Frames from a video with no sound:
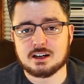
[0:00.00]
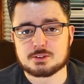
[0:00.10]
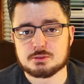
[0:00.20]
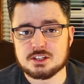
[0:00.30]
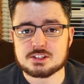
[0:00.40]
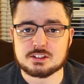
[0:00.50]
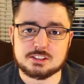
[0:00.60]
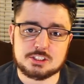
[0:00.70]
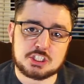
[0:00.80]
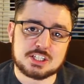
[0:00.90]
So he's a
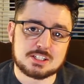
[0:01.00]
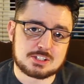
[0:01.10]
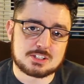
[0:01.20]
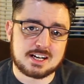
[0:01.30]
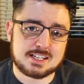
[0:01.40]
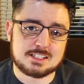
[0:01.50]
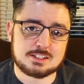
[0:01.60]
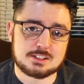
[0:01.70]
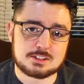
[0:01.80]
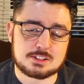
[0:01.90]
legit
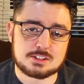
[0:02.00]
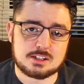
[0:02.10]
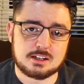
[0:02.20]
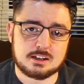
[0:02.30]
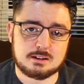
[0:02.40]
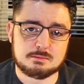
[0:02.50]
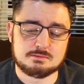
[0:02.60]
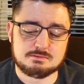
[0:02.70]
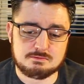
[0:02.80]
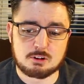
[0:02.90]
scientist
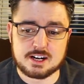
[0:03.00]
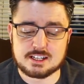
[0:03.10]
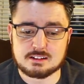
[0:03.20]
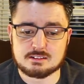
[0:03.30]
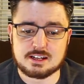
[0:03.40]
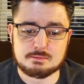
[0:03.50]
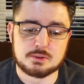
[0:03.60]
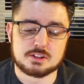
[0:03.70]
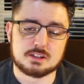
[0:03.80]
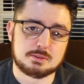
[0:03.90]
writing a
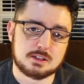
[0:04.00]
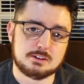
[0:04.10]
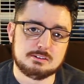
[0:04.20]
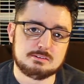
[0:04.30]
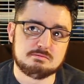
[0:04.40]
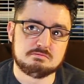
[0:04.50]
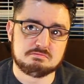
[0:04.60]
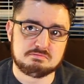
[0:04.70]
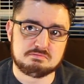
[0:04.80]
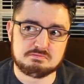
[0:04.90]
book about
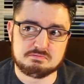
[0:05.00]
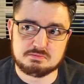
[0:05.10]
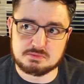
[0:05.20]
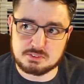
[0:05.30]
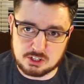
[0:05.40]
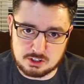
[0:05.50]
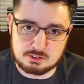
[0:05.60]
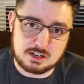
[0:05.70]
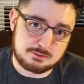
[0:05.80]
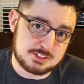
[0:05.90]
nerd
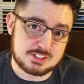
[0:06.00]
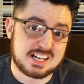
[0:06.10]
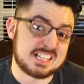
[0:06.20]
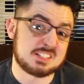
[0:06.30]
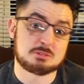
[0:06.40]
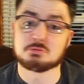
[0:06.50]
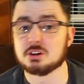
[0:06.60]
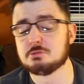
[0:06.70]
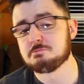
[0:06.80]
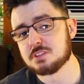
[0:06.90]
reference science.
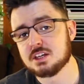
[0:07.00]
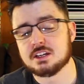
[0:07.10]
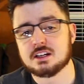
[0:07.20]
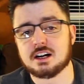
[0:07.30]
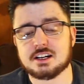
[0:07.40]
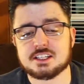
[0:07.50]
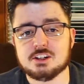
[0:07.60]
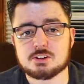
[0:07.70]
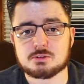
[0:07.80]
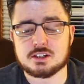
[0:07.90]
So
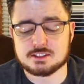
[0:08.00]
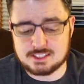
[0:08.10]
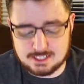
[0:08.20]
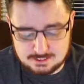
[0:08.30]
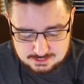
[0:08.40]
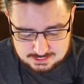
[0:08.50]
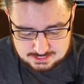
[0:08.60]
can't go wrong there.